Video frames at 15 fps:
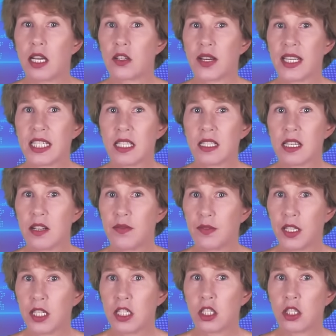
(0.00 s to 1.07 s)
I recently
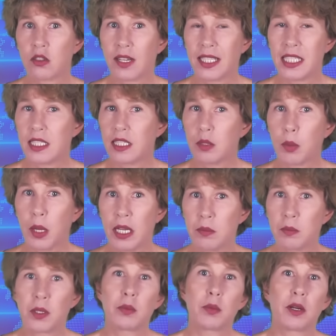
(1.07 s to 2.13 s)
finished writing a
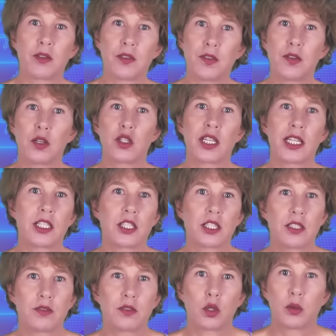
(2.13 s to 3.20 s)
paper about the foundations
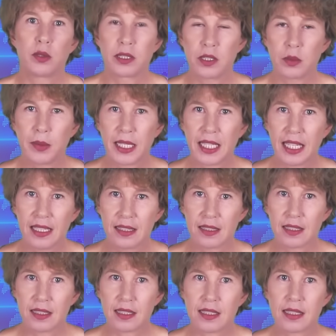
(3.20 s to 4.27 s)
of quantum
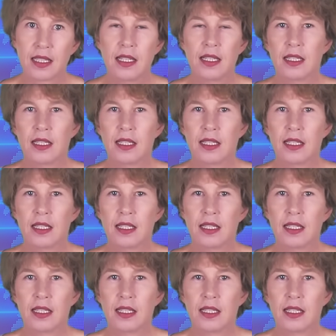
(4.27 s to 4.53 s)
mechanics,